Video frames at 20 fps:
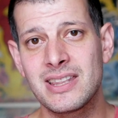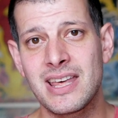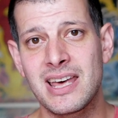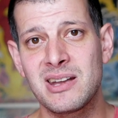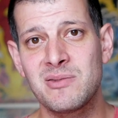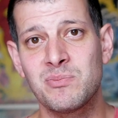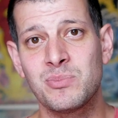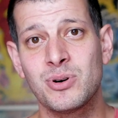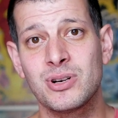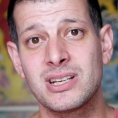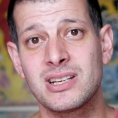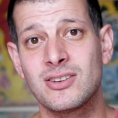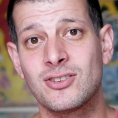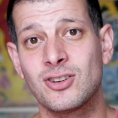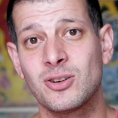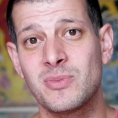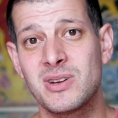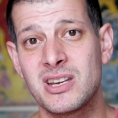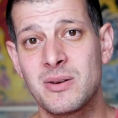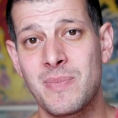then putting
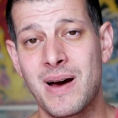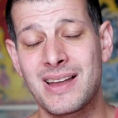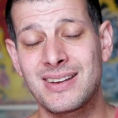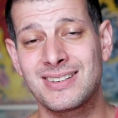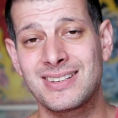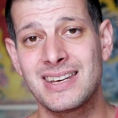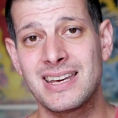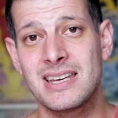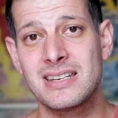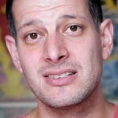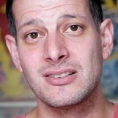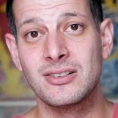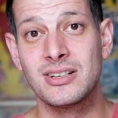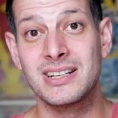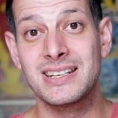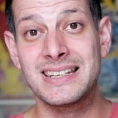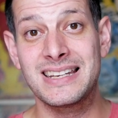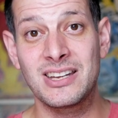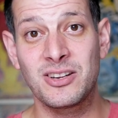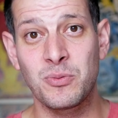some in your basket isn't going
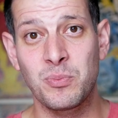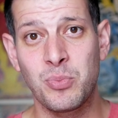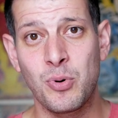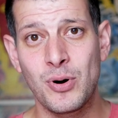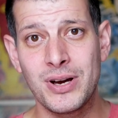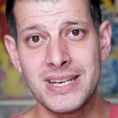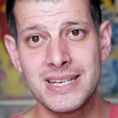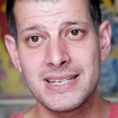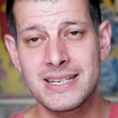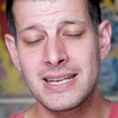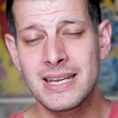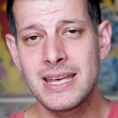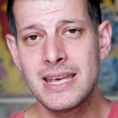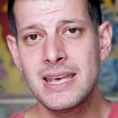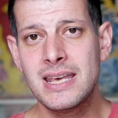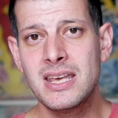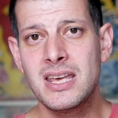to disappoint.